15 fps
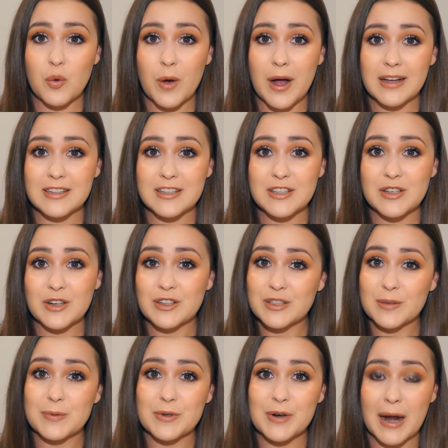whilst you're
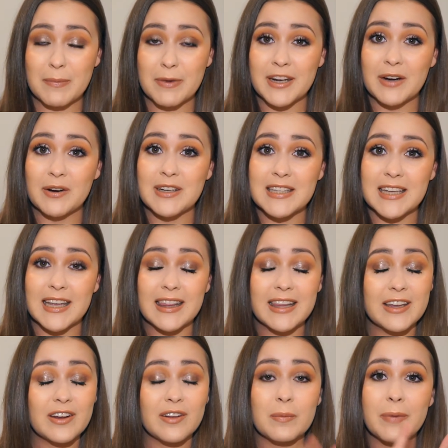subscribing, there is a
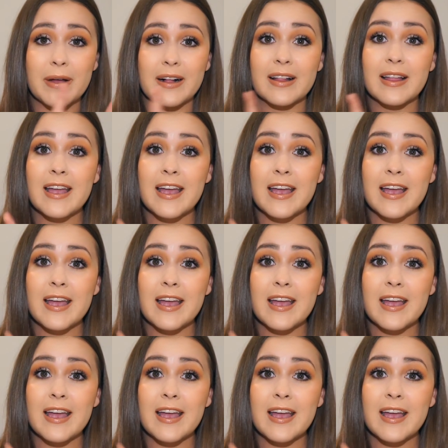little bell